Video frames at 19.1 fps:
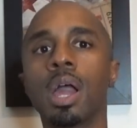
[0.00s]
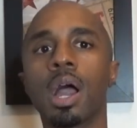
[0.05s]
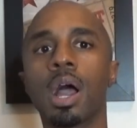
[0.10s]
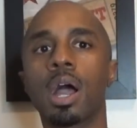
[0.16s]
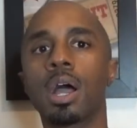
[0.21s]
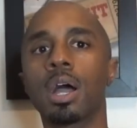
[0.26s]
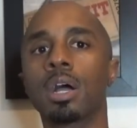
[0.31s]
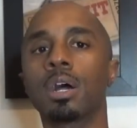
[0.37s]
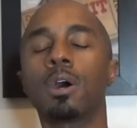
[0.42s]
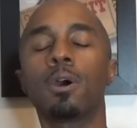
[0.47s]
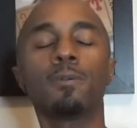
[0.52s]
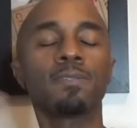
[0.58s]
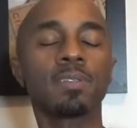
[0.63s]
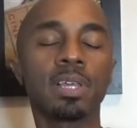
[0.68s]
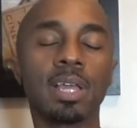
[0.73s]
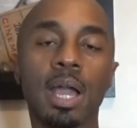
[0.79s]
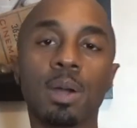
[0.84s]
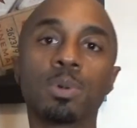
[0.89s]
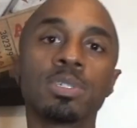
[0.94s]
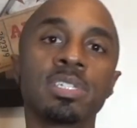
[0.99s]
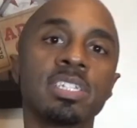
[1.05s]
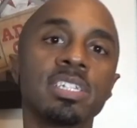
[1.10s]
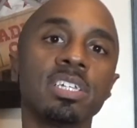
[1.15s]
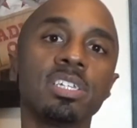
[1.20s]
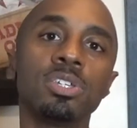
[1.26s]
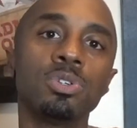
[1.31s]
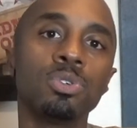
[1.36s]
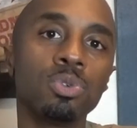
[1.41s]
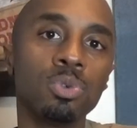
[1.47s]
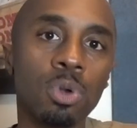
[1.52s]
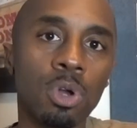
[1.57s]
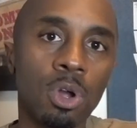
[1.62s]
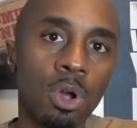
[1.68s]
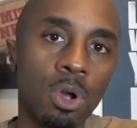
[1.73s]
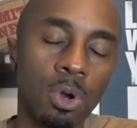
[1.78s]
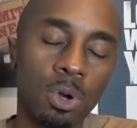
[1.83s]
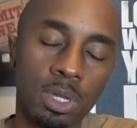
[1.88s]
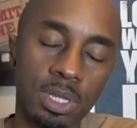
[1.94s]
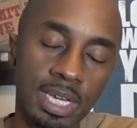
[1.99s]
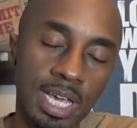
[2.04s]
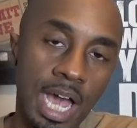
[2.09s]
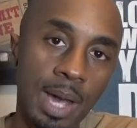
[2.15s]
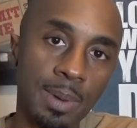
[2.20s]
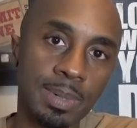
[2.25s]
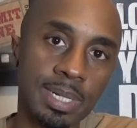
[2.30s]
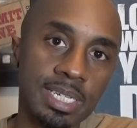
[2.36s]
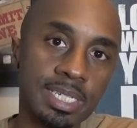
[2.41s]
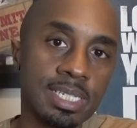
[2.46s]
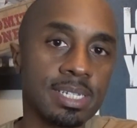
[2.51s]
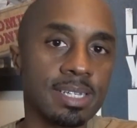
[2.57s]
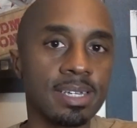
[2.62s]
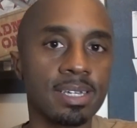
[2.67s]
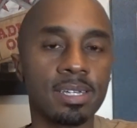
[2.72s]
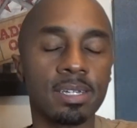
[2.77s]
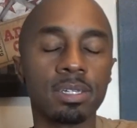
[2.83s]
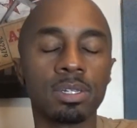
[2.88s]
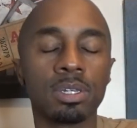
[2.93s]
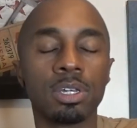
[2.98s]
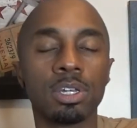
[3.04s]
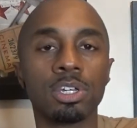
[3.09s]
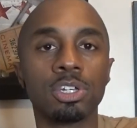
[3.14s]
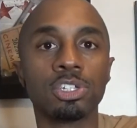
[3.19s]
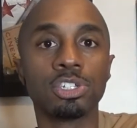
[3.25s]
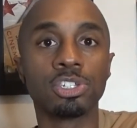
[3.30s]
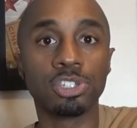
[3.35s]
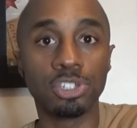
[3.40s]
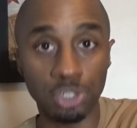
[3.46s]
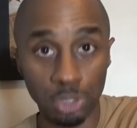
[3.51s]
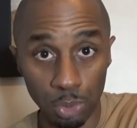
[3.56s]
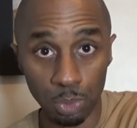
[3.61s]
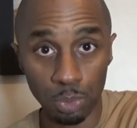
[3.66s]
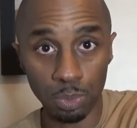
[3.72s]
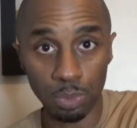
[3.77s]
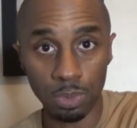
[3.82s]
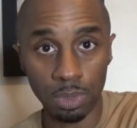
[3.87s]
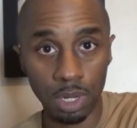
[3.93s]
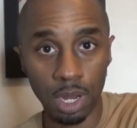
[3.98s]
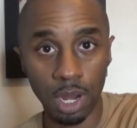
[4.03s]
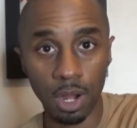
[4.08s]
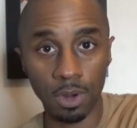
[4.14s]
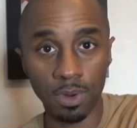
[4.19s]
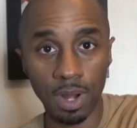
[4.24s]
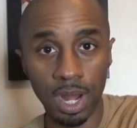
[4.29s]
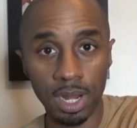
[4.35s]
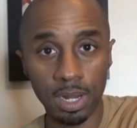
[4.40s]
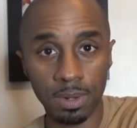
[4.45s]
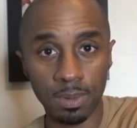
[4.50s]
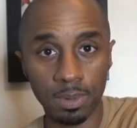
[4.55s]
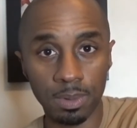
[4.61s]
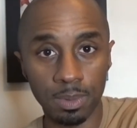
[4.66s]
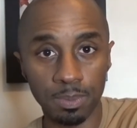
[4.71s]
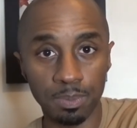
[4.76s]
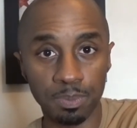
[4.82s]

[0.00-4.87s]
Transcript: Hopefully, I will see you on the comedy scene soon. All right.